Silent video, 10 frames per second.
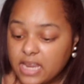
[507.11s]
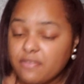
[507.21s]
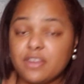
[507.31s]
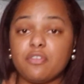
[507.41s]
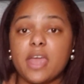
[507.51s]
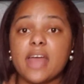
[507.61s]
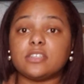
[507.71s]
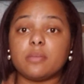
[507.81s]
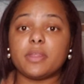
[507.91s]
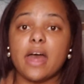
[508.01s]
even if you can
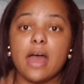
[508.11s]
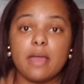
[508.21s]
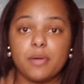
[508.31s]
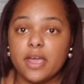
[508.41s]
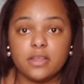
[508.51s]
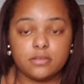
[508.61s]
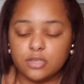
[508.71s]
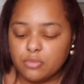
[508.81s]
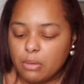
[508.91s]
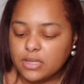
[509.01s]
tell me that, I probably
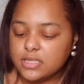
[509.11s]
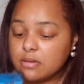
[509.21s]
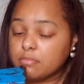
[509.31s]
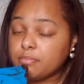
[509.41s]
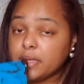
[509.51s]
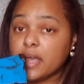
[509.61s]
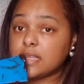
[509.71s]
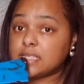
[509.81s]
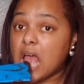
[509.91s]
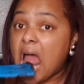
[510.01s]
still won't listen
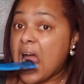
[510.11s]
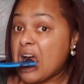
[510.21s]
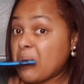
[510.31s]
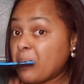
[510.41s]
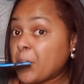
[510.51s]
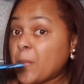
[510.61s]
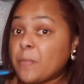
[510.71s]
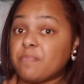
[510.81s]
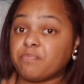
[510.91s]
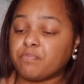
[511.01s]
because
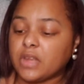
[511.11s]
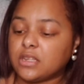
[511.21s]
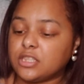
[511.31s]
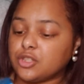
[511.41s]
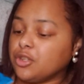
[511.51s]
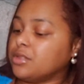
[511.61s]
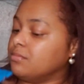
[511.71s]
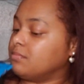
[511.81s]
it's good.